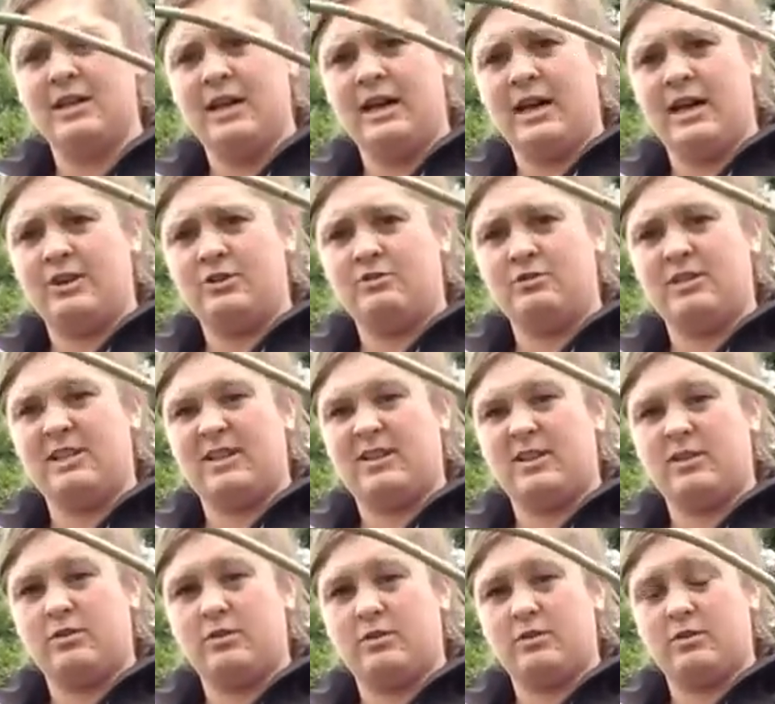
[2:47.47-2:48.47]
and as you can see,
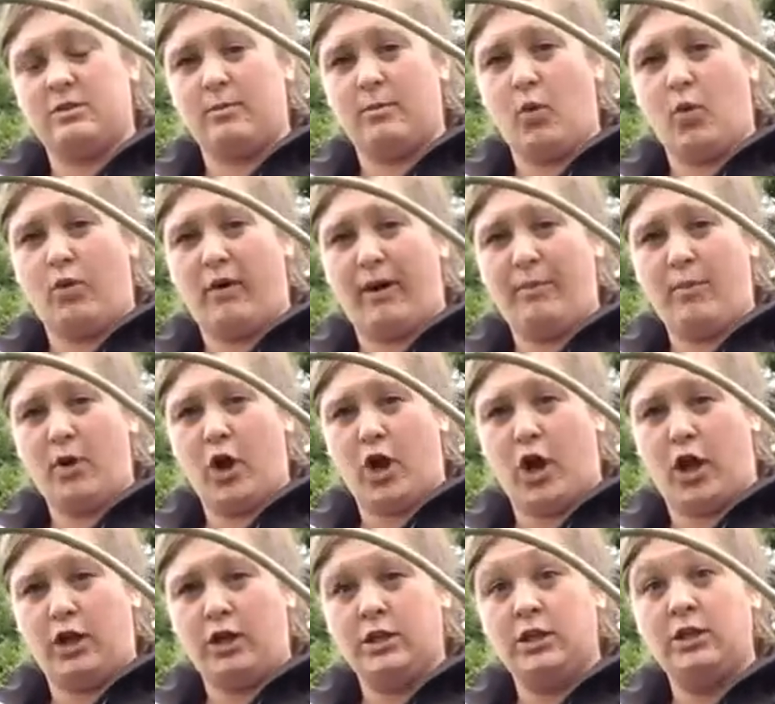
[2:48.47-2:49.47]
this, the more I
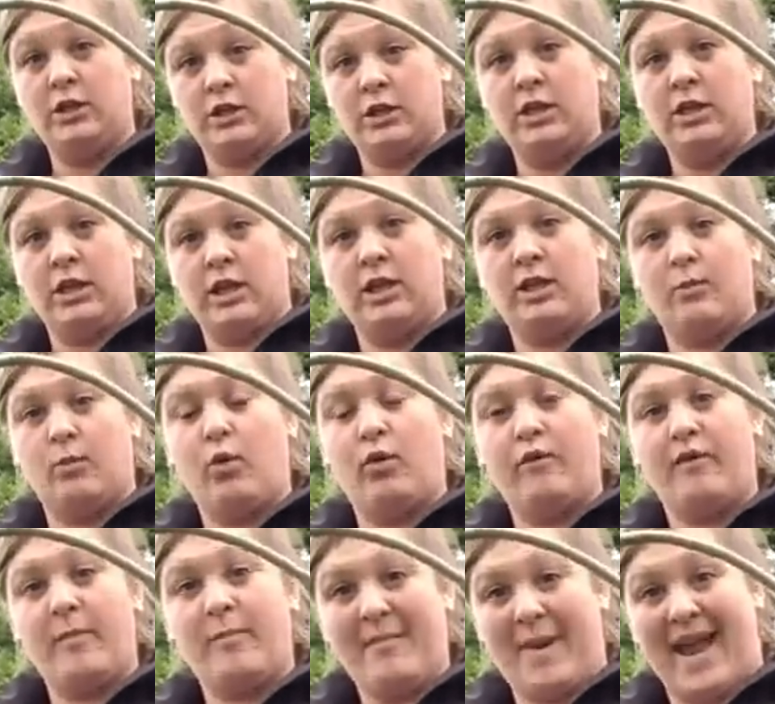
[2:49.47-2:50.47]
pull, the more of
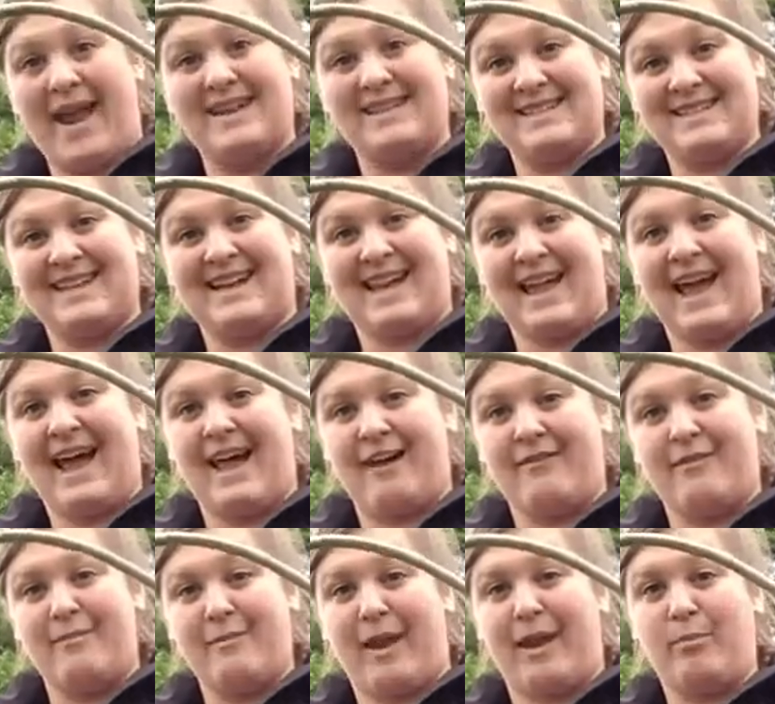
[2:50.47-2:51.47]
a bend I have
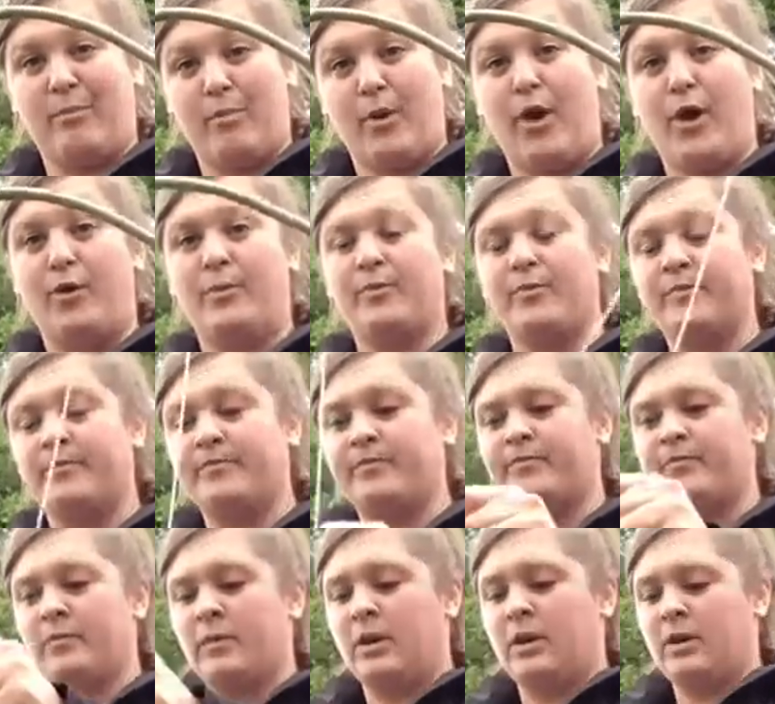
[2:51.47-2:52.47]
in my bow.
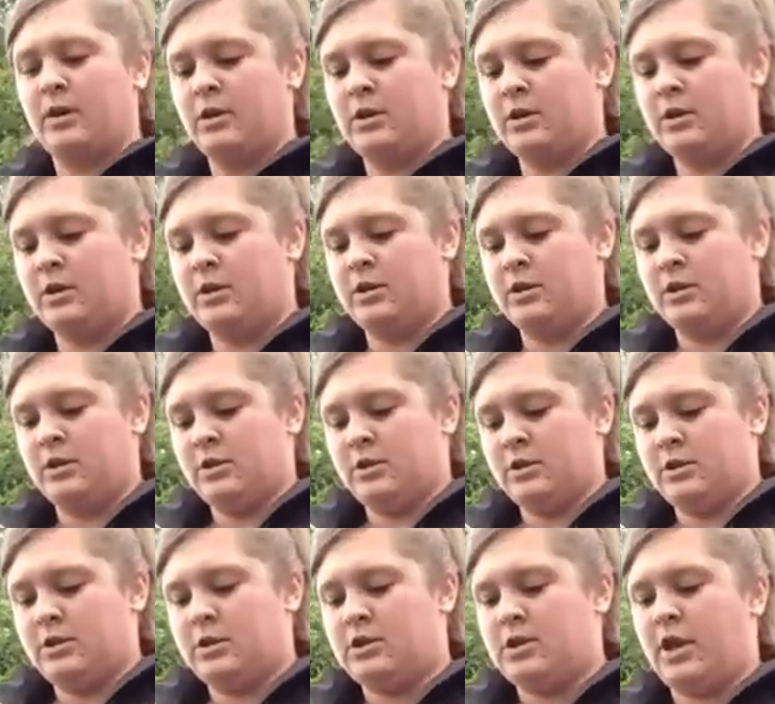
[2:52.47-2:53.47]

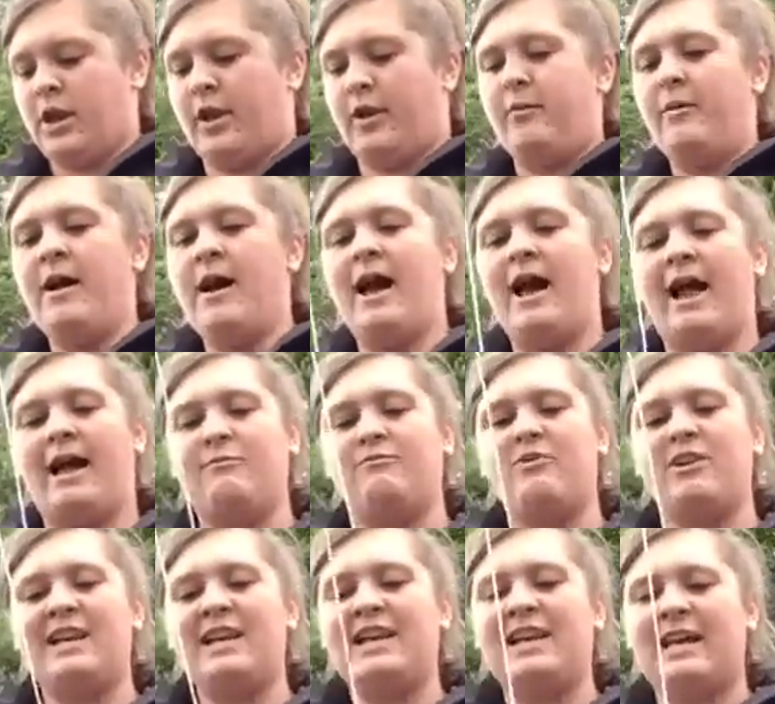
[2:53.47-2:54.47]
So I'm
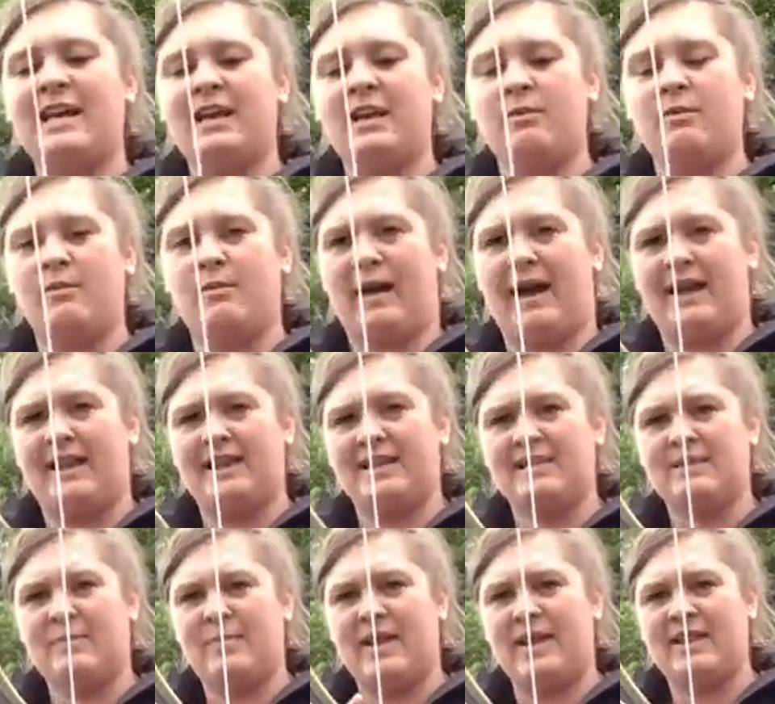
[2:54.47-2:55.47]
really lucky with mine. There's
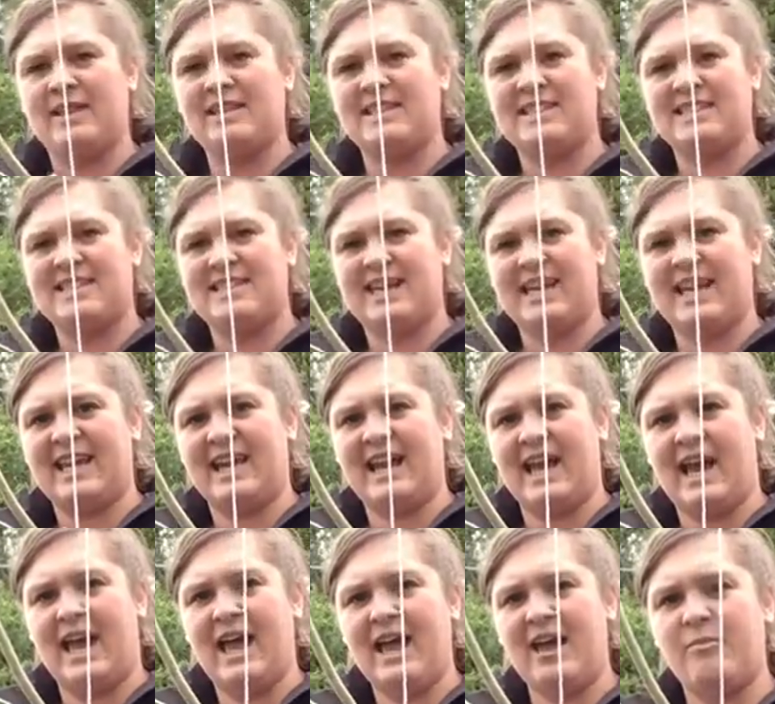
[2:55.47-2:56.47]
a bit that's sticking
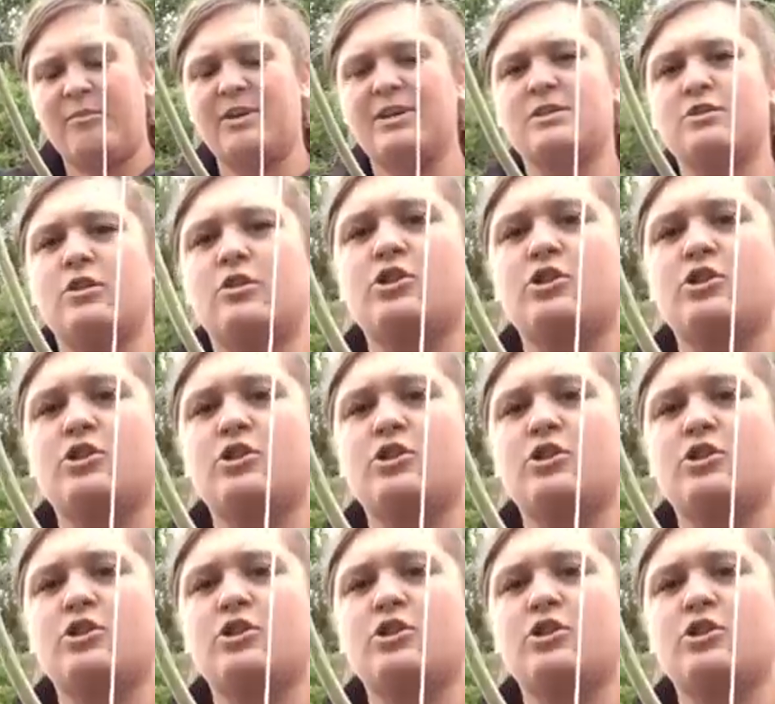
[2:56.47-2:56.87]
up. It's not